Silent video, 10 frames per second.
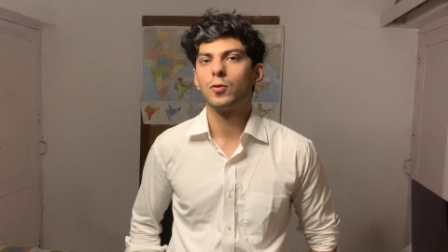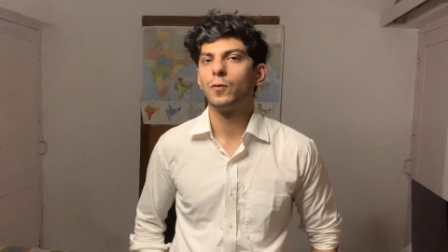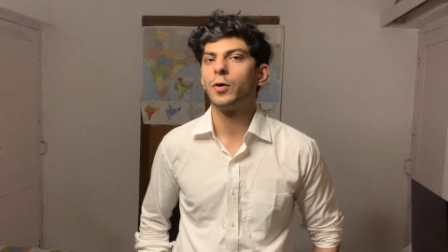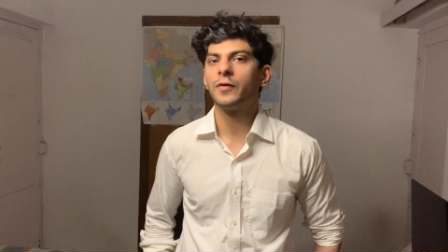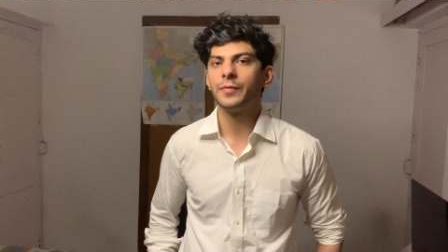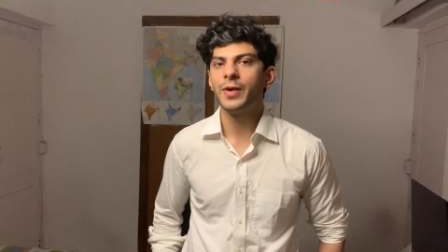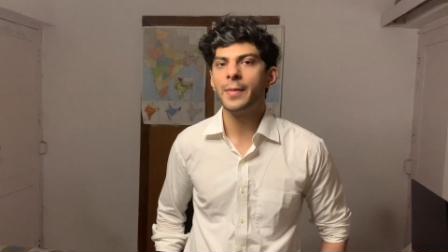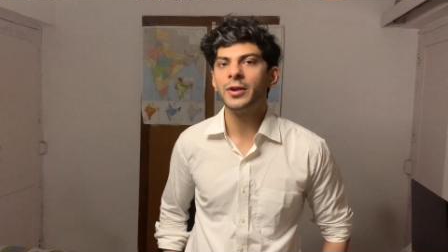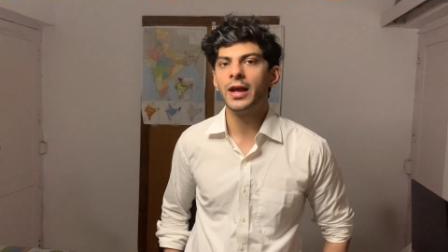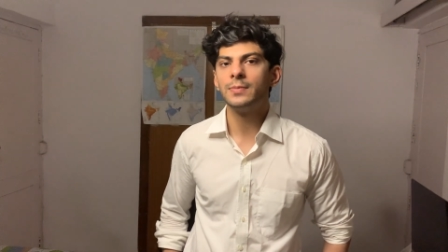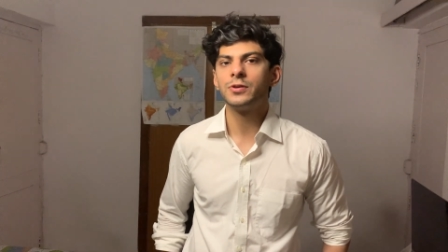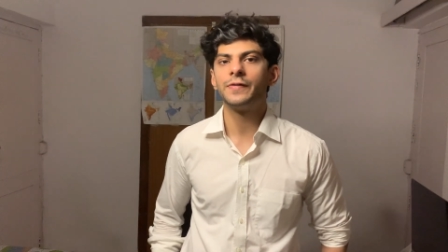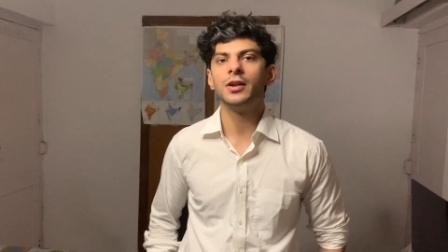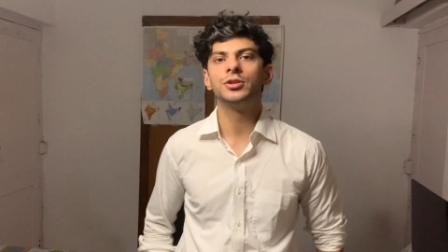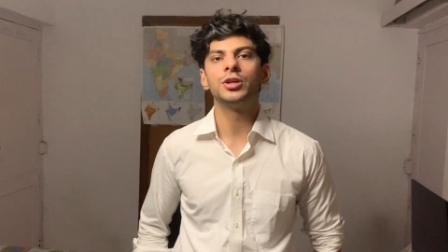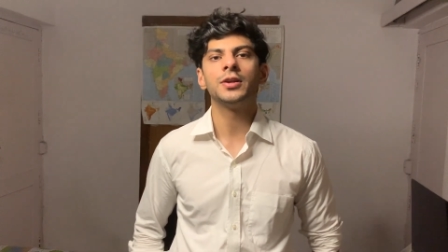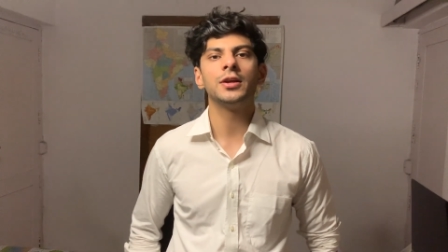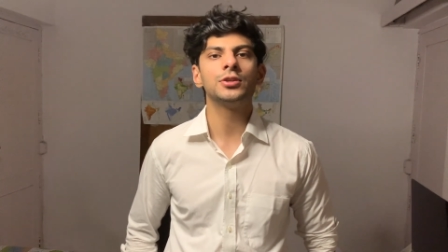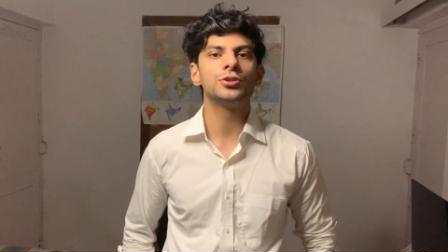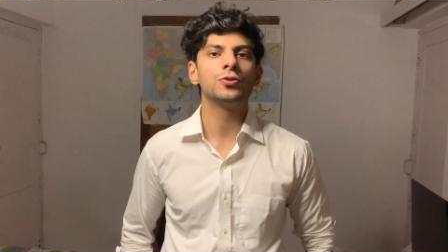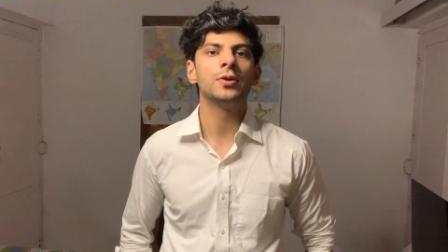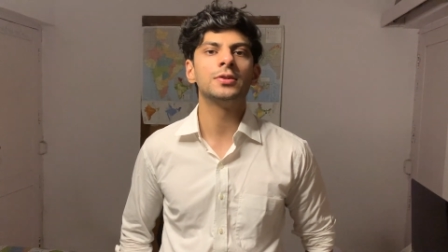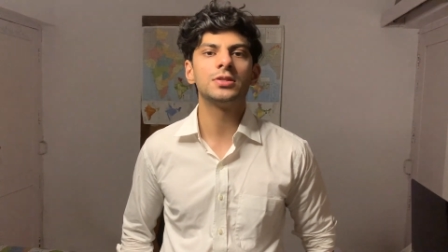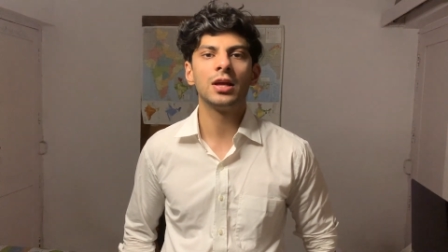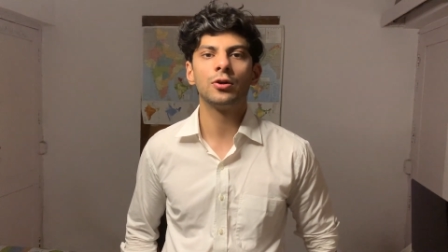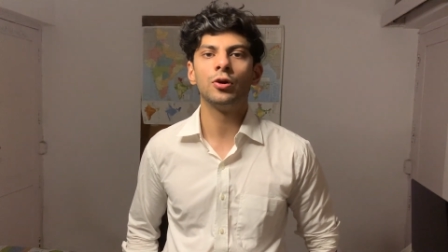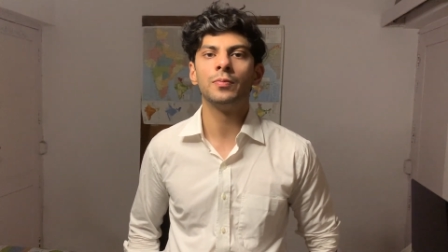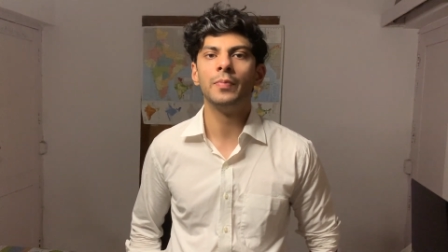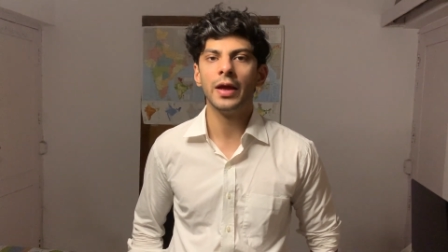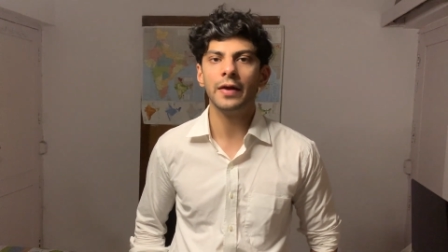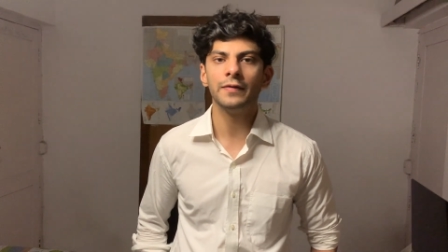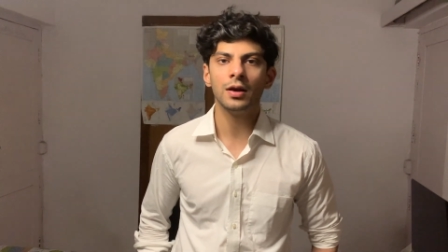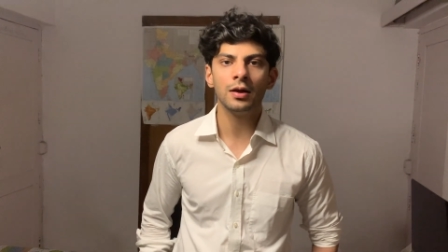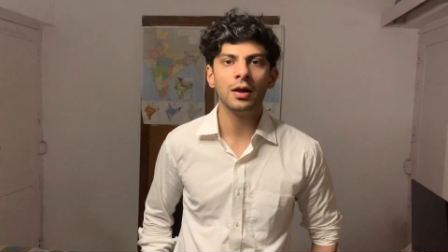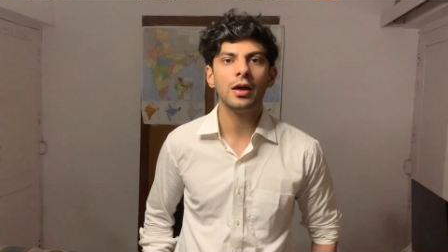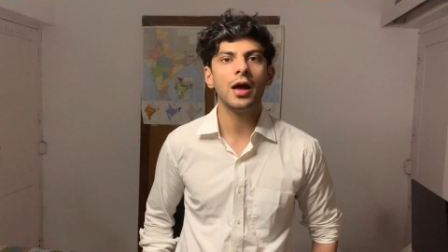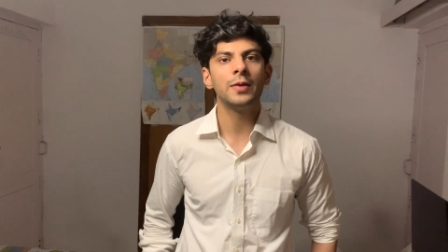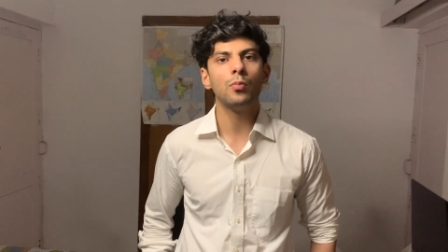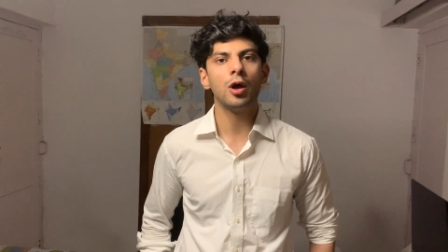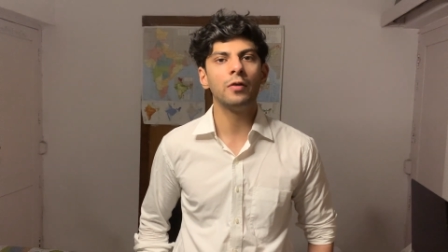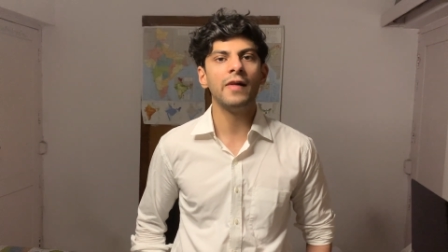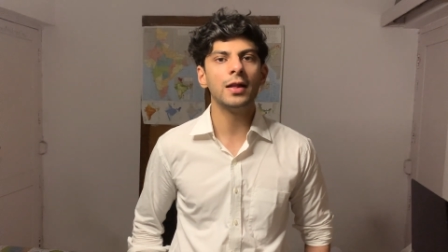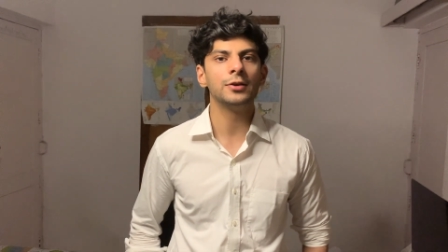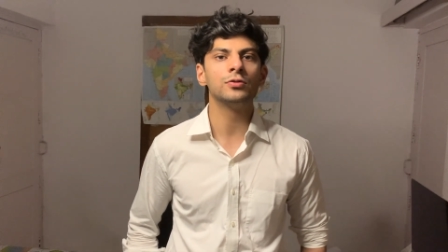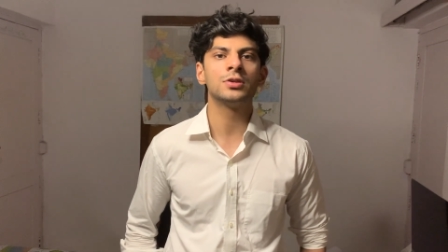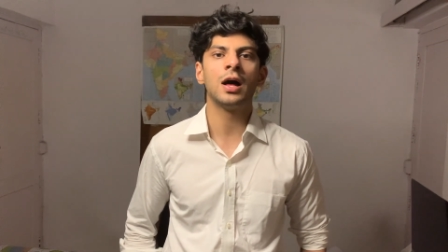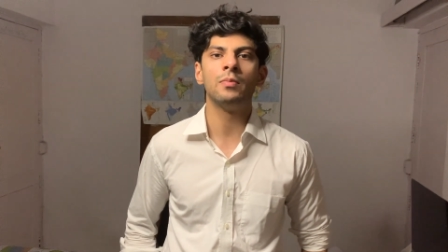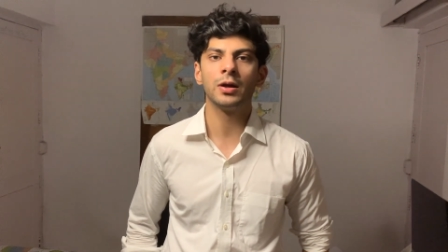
One of the primary aims of religion is to instill good behavior and moral values among